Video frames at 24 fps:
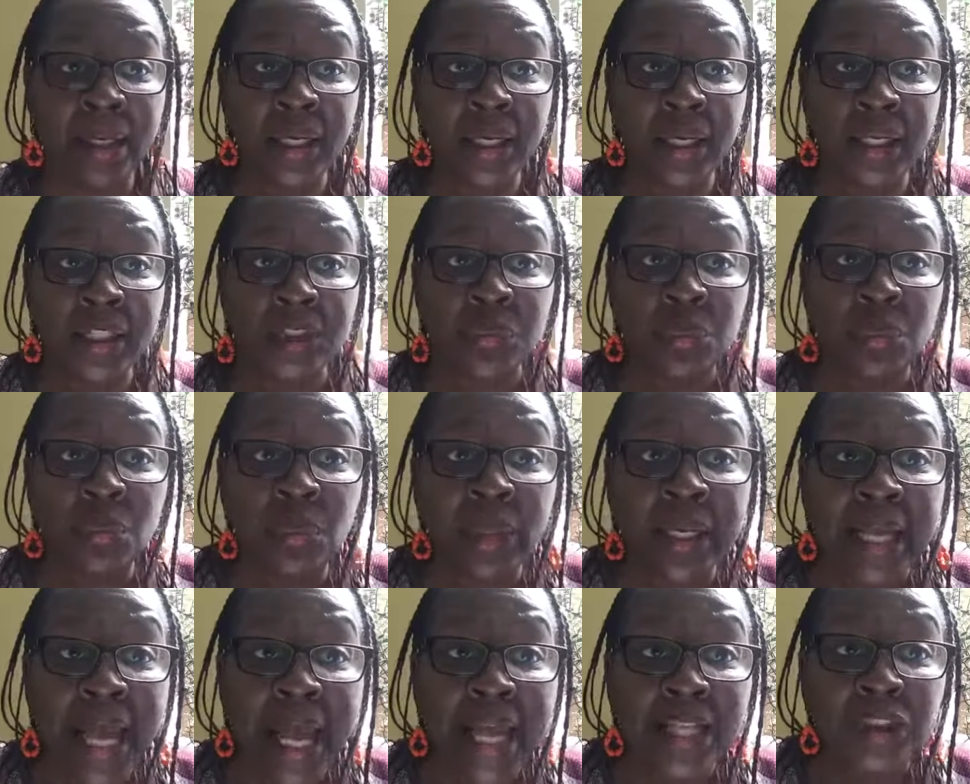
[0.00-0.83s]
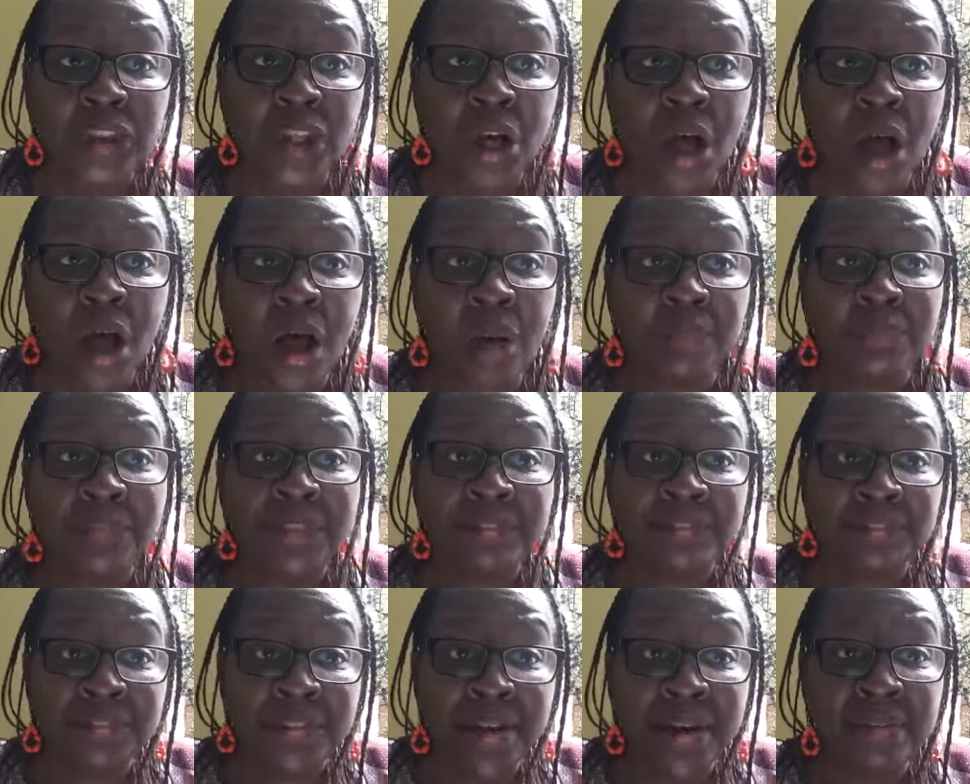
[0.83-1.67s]
It will catch up
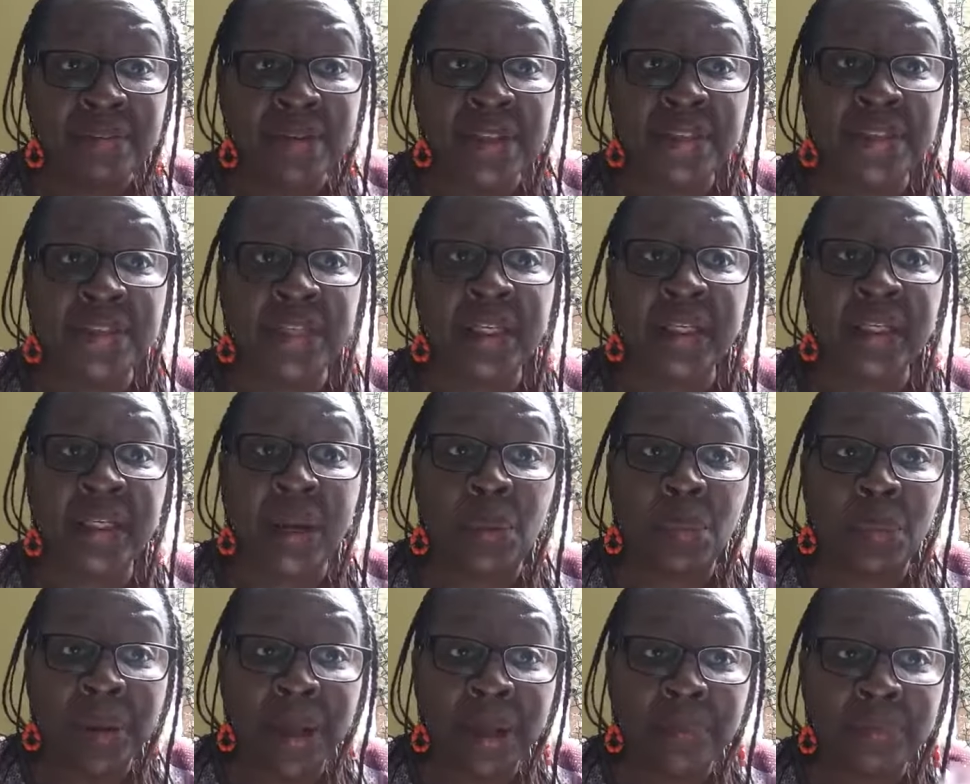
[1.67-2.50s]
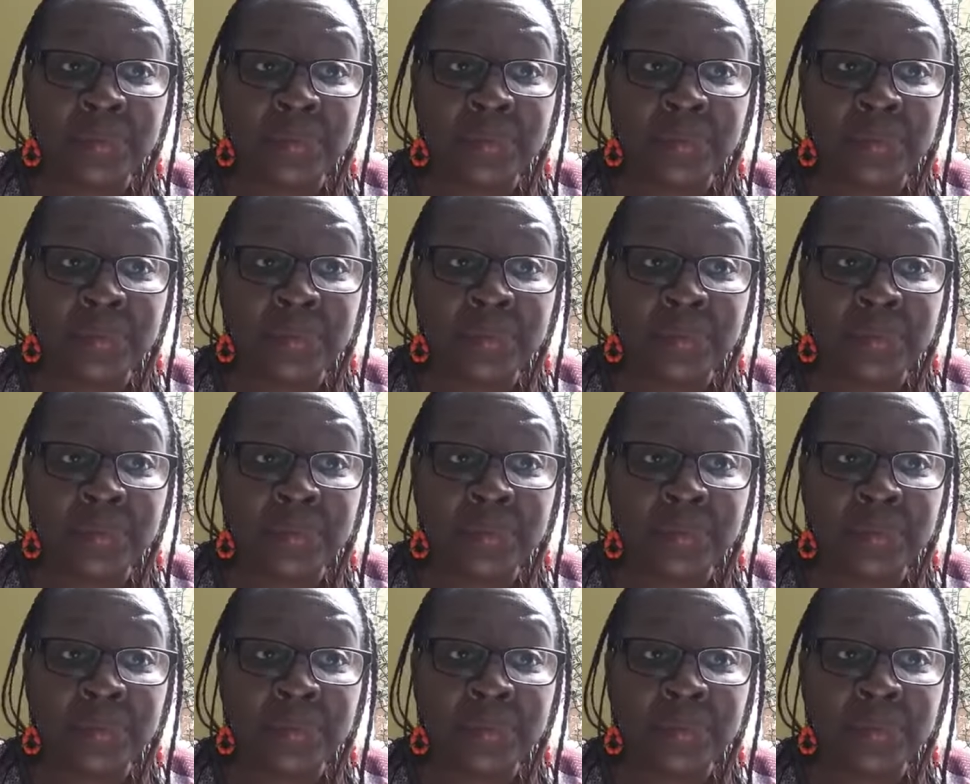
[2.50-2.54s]
the very thing that we are